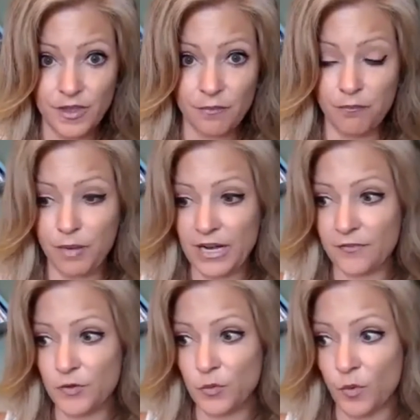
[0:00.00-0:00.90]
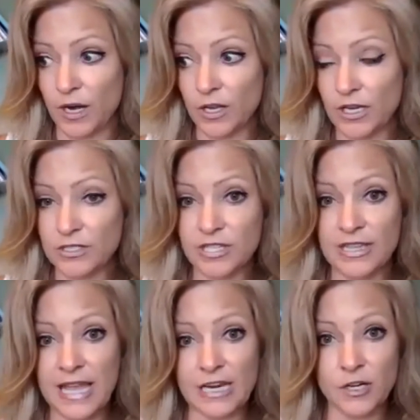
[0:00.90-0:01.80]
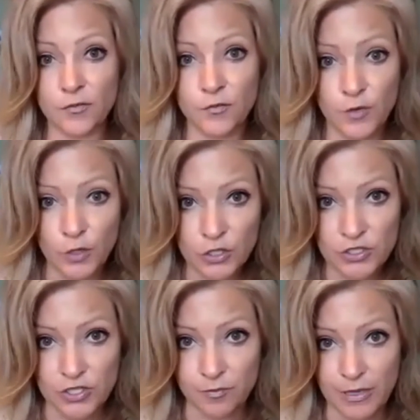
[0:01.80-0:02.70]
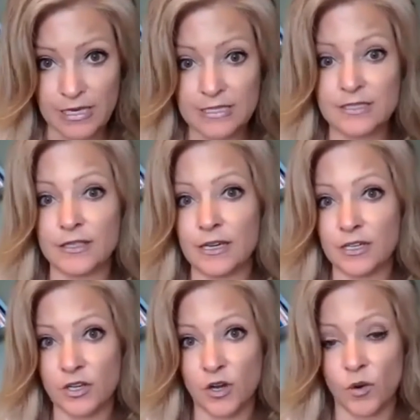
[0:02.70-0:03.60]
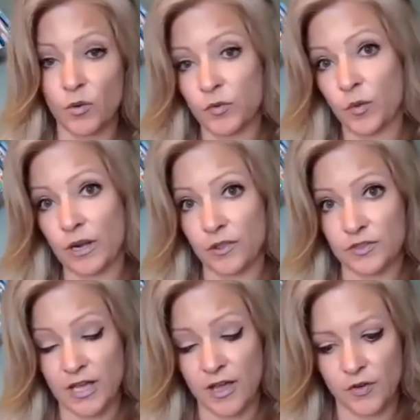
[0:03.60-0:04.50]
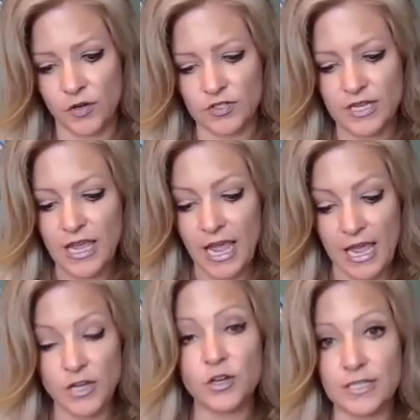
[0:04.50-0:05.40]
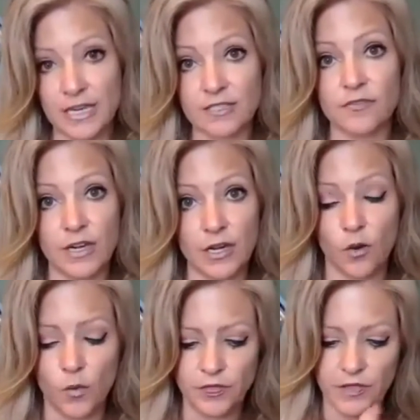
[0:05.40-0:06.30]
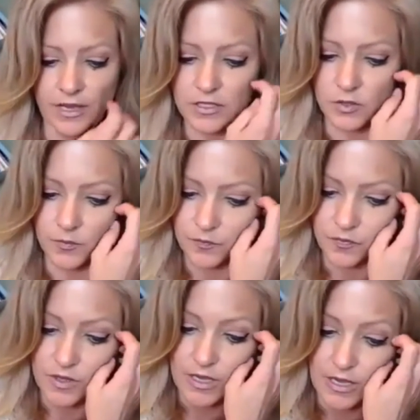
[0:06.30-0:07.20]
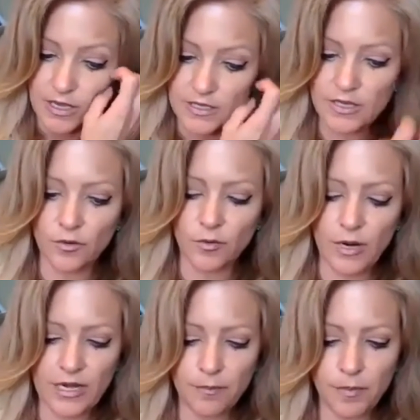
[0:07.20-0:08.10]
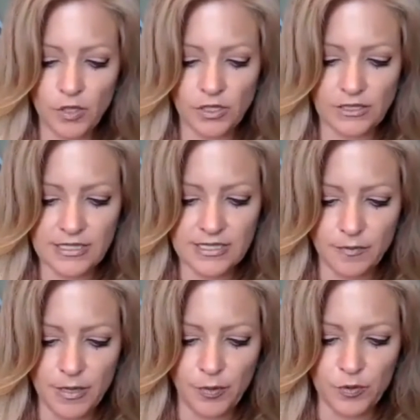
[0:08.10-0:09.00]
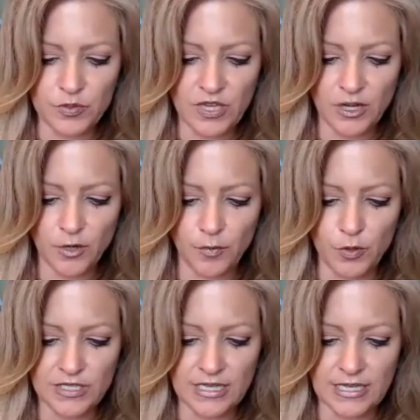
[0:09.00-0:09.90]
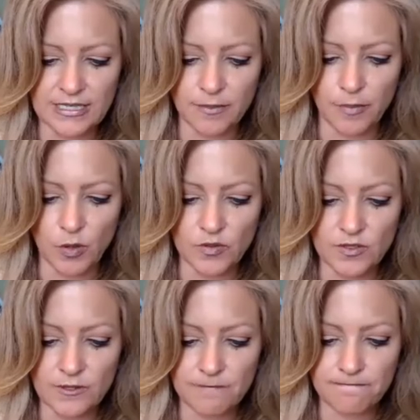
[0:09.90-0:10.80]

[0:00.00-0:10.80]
but if you want to get to that conversion piece, you need to go with one of those others, and you could test video with that too. Is there a way to pull a list of people who saw your boosted Insta post?